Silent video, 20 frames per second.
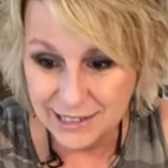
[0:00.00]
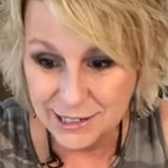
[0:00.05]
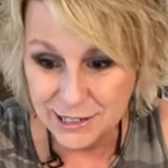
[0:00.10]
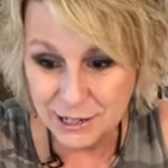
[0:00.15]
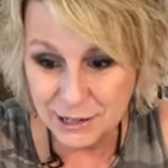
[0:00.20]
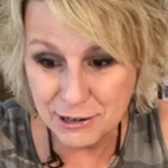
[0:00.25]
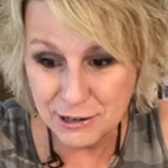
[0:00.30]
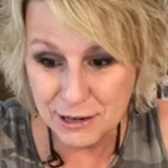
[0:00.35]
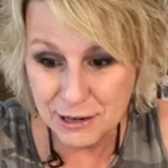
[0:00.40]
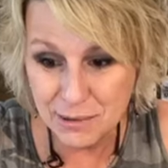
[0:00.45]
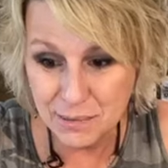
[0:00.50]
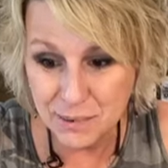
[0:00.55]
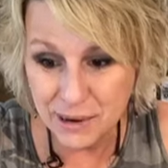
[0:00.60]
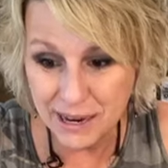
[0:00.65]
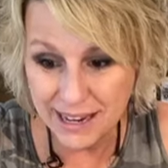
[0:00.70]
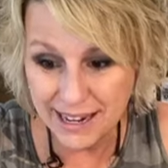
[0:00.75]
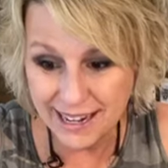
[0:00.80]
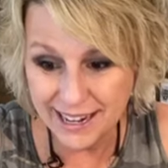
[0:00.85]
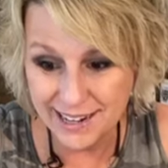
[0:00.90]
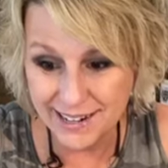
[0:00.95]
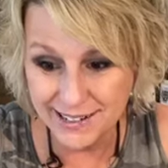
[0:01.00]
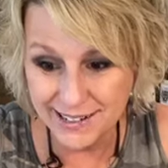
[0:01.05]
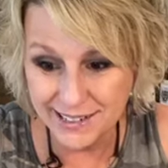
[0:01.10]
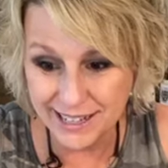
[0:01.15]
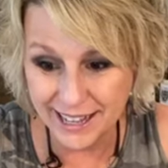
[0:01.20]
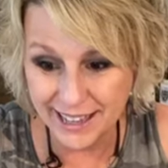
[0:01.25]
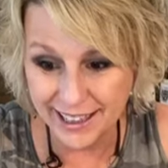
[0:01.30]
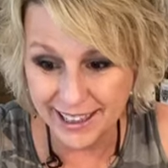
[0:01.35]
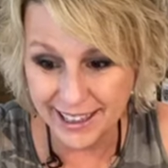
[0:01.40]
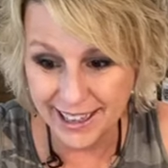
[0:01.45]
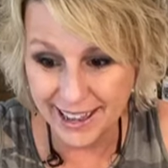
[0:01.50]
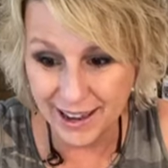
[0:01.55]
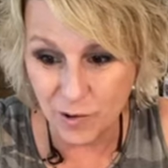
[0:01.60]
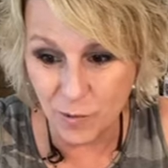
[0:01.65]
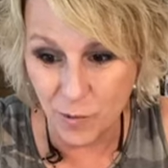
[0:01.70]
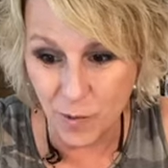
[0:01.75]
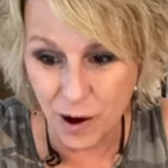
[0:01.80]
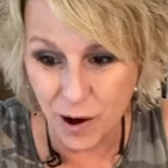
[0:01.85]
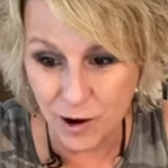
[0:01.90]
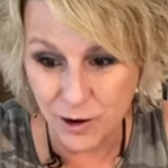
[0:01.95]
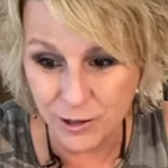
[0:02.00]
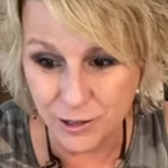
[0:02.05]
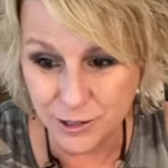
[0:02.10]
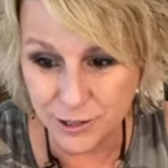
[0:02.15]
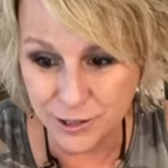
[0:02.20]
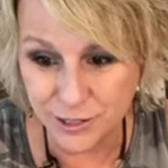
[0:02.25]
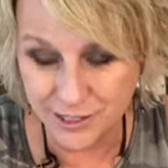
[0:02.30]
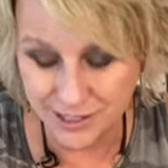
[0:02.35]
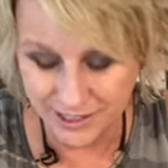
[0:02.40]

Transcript: Do you, Betty? You say that? Wash.